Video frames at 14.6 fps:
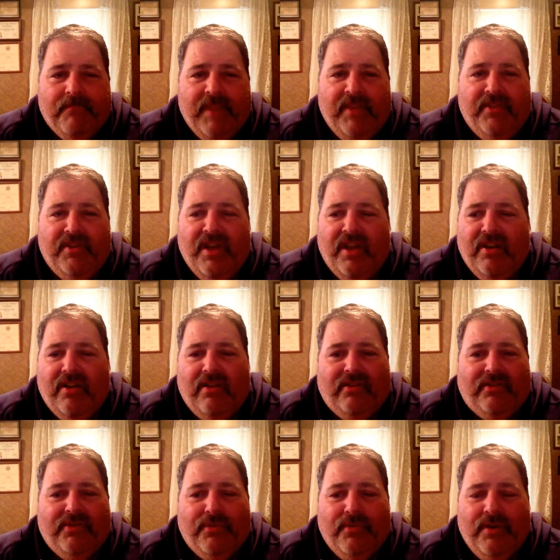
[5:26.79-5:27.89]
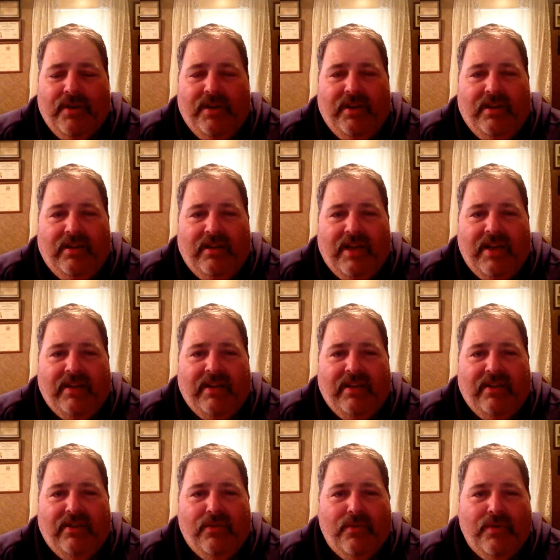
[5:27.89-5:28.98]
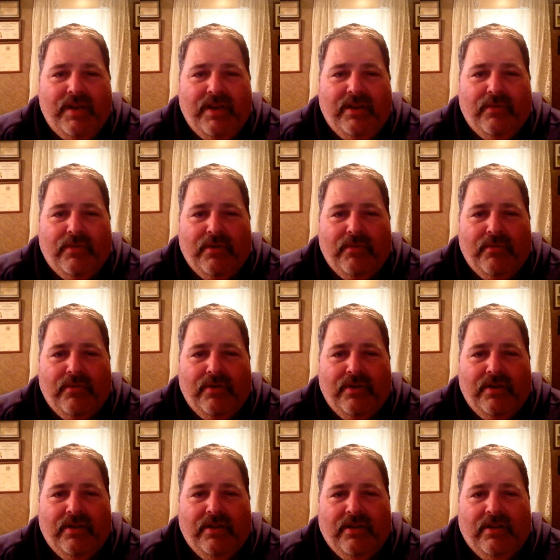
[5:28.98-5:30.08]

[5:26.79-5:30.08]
And they're not all 20, 19, 20, 21.